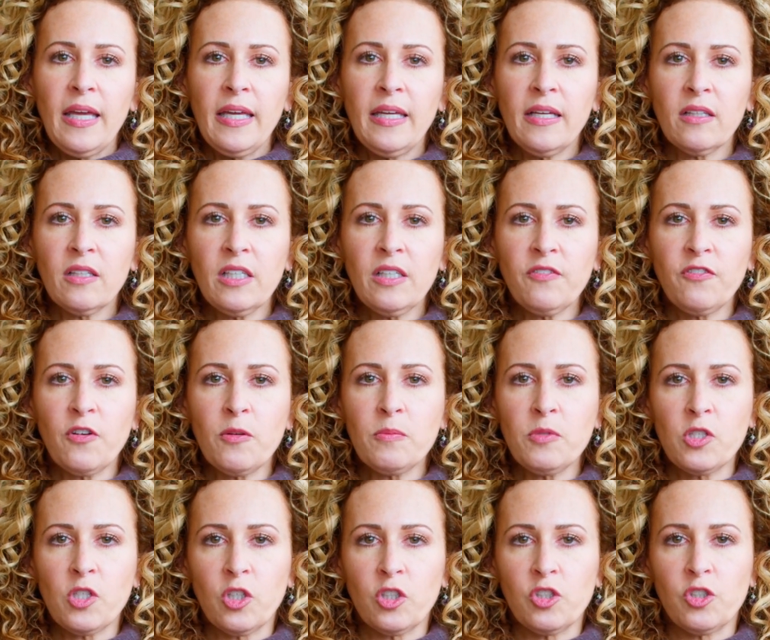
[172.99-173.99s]
Healing from
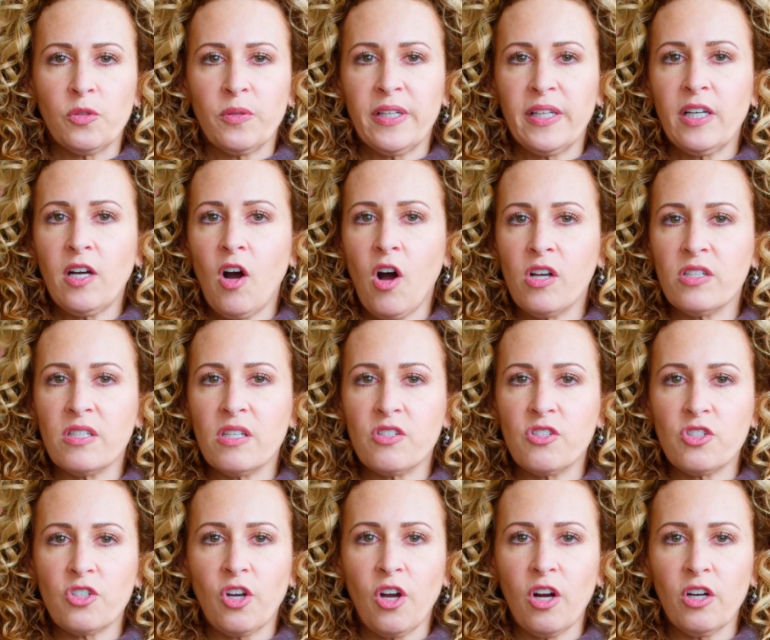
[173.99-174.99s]
surgery causes
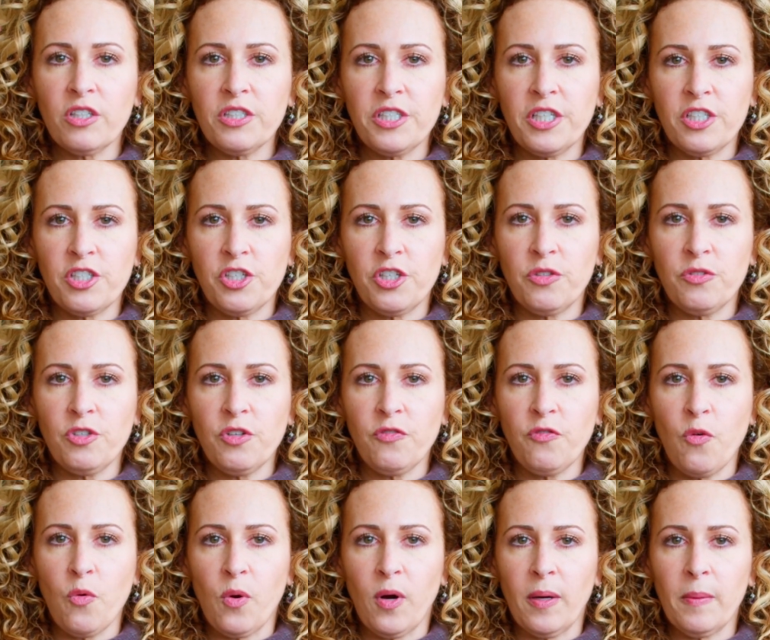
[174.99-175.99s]
scar tissue to
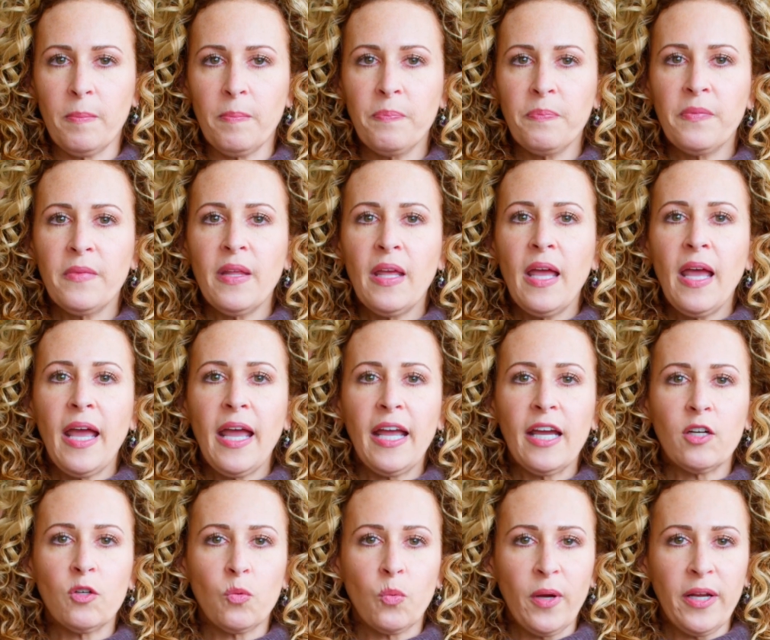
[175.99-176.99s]
form,
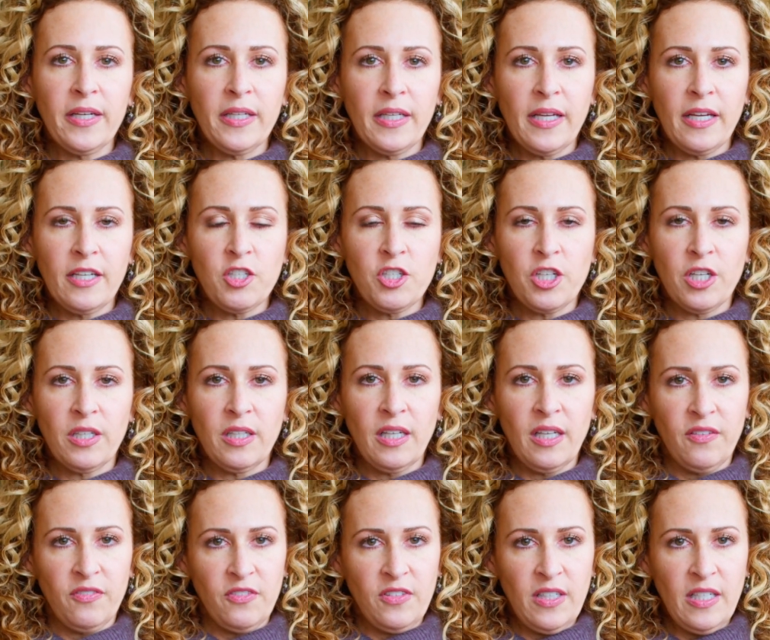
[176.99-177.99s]
and radiation,
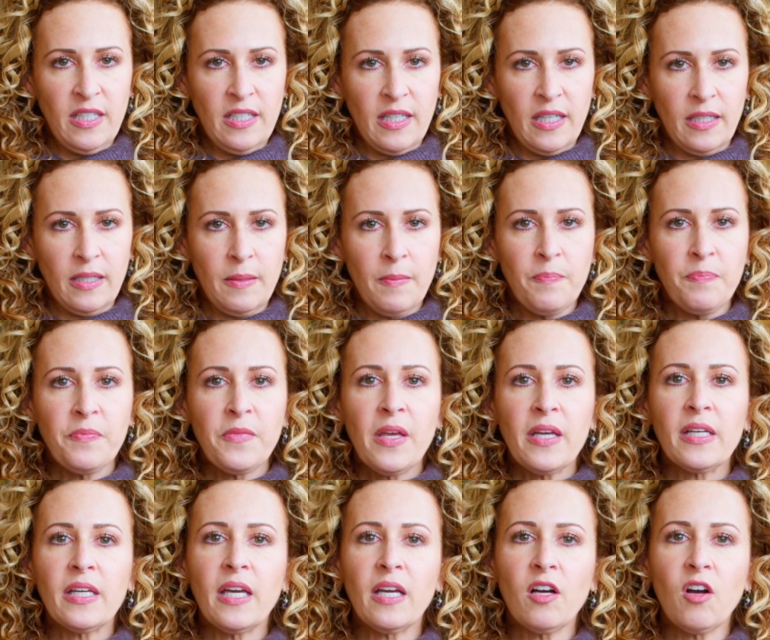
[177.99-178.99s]
if needed,
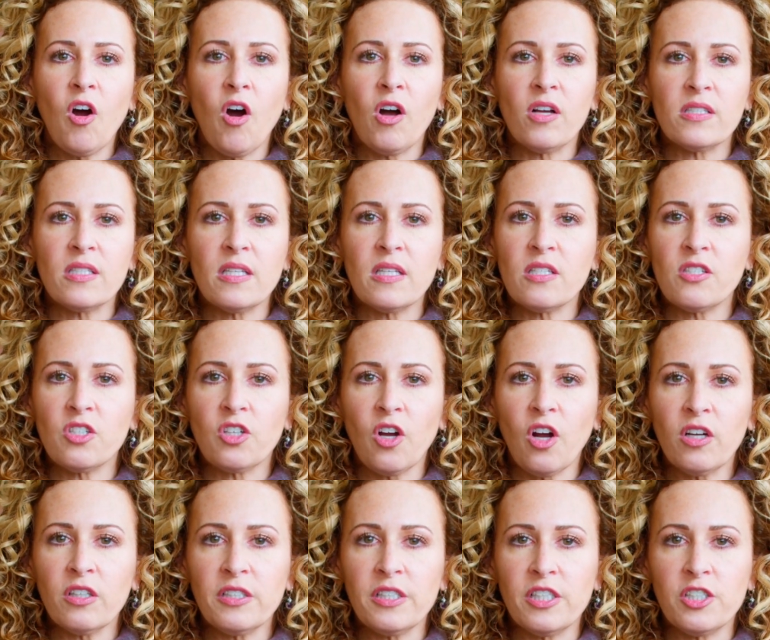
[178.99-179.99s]
can cause this
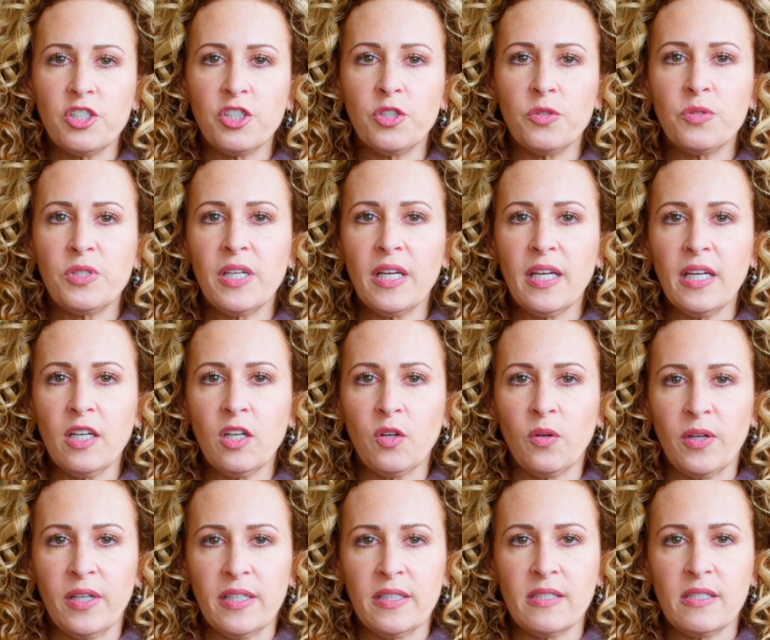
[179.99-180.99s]
scar tissue to
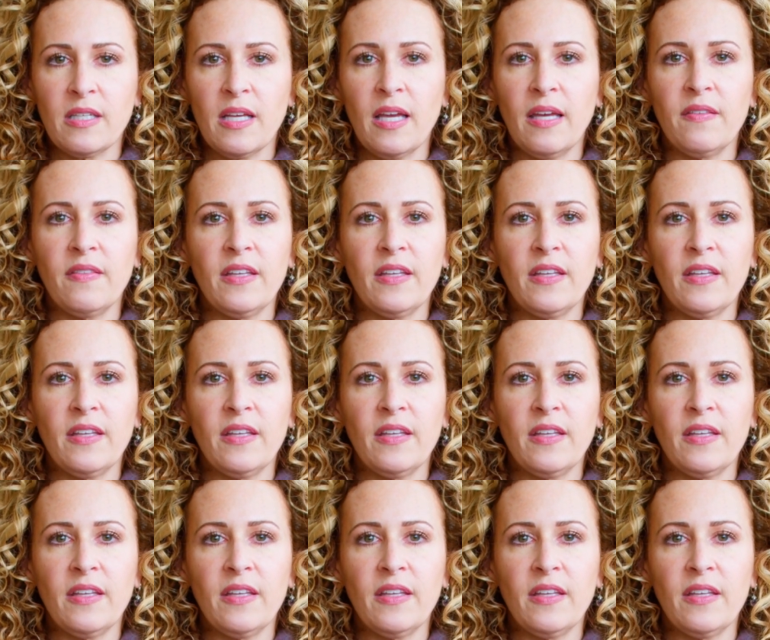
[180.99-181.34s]
increase in